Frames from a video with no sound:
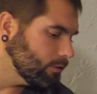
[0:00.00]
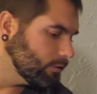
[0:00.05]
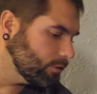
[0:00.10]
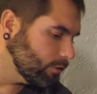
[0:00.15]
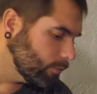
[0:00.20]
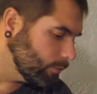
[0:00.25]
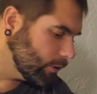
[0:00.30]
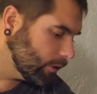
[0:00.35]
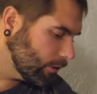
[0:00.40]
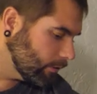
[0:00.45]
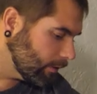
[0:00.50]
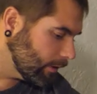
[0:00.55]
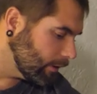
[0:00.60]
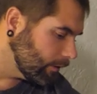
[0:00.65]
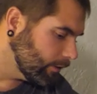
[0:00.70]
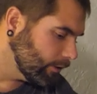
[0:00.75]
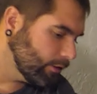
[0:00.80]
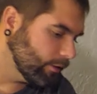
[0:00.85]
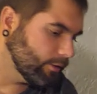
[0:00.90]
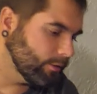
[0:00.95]
somewhere
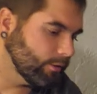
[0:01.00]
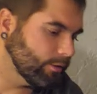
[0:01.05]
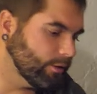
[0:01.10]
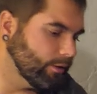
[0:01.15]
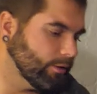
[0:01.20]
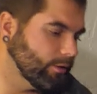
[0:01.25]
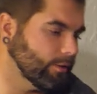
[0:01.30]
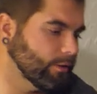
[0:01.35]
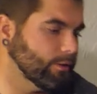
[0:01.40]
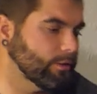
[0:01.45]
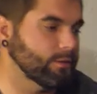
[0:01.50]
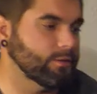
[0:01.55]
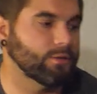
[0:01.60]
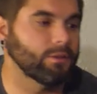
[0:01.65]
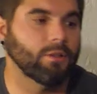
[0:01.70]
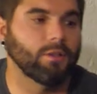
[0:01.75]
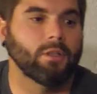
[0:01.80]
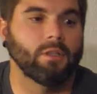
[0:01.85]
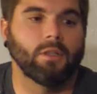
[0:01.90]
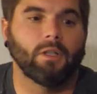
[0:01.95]
around here. Here it is.
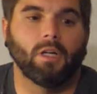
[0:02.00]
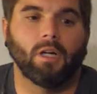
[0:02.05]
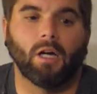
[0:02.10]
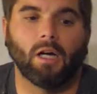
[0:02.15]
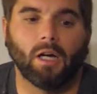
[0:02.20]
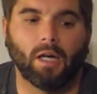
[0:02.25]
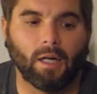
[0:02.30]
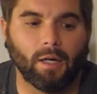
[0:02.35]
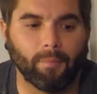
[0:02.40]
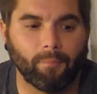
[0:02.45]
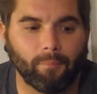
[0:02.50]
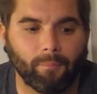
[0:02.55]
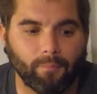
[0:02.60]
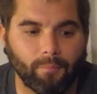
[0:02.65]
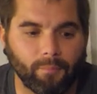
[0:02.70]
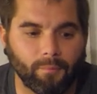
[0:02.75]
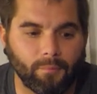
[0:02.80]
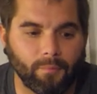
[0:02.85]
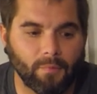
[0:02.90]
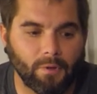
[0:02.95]
Um,
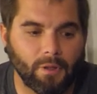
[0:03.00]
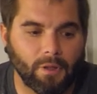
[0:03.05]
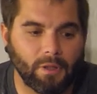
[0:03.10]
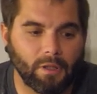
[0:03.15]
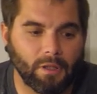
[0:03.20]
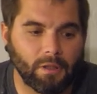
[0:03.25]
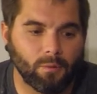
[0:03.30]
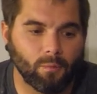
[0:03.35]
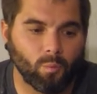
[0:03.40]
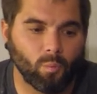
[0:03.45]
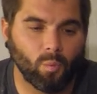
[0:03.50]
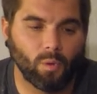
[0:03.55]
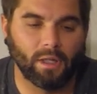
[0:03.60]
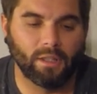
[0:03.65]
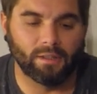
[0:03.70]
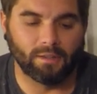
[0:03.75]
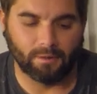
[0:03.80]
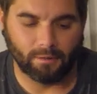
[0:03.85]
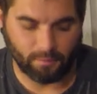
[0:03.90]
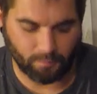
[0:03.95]

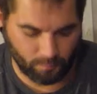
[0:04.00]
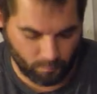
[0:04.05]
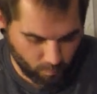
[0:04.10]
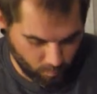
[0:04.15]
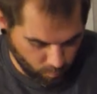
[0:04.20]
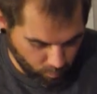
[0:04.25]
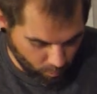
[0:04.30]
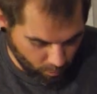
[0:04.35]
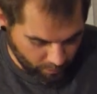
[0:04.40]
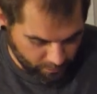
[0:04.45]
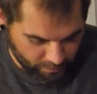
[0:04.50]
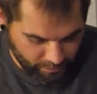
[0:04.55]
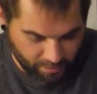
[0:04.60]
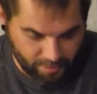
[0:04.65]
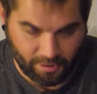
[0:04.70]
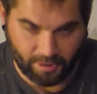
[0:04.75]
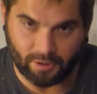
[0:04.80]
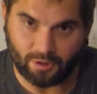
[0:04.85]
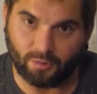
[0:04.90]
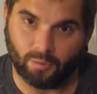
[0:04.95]
when Once
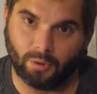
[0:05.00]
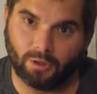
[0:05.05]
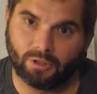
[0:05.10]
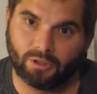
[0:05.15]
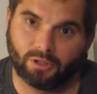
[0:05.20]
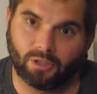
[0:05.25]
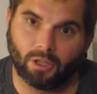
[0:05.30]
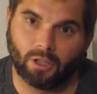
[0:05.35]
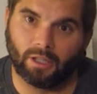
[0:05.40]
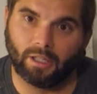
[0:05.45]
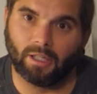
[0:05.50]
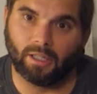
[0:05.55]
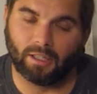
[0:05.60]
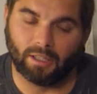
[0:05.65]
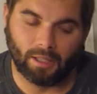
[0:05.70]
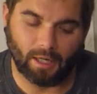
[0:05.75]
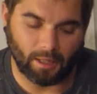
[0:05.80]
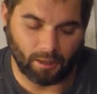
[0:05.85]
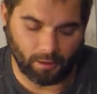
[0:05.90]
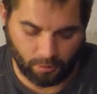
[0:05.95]
this one started
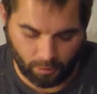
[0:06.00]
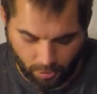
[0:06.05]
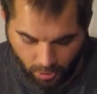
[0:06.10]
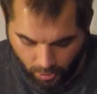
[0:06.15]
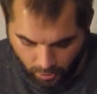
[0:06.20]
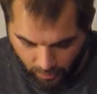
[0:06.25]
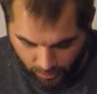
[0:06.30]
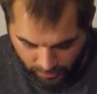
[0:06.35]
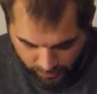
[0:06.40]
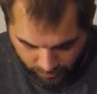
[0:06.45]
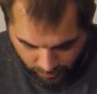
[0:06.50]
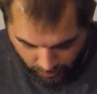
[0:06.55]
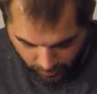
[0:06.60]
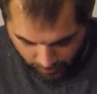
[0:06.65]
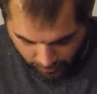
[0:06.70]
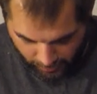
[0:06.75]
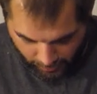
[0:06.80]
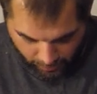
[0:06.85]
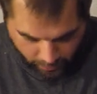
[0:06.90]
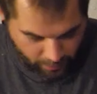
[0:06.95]
getting kind of low, I
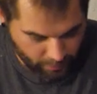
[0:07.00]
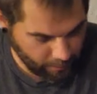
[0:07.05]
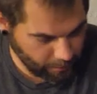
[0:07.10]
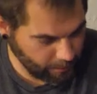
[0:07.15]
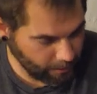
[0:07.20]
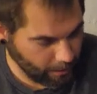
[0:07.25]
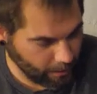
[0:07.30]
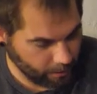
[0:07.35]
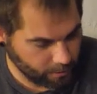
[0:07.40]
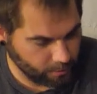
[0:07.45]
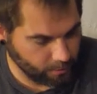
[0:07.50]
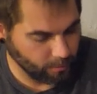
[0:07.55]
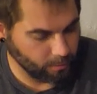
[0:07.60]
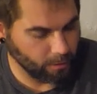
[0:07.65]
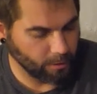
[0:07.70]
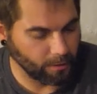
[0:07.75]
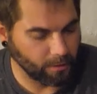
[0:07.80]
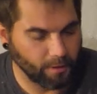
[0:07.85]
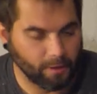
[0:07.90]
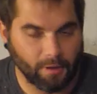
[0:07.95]
started carrying the extra
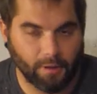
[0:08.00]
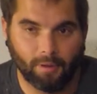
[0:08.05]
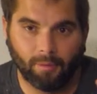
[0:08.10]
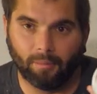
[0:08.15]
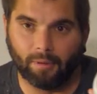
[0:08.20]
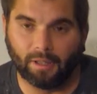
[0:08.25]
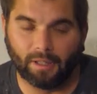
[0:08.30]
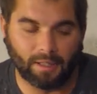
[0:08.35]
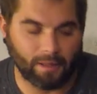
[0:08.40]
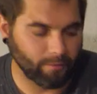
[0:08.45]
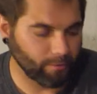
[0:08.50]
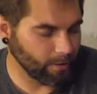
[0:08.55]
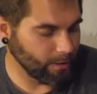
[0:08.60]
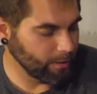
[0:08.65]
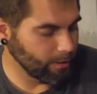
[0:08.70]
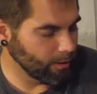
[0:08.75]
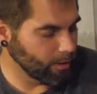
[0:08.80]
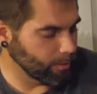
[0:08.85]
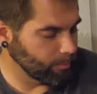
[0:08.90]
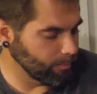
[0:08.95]
one, but I never
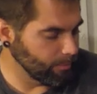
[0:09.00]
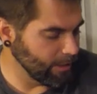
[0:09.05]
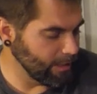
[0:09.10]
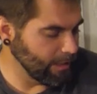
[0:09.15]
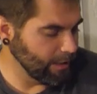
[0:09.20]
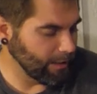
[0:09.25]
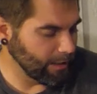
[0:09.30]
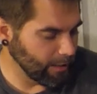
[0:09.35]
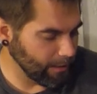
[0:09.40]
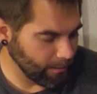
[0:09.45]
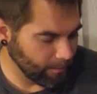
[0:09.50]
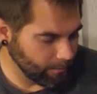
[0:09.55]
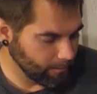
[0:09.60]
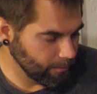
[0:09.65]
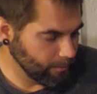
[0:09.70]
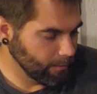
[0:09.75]
ended up needing it,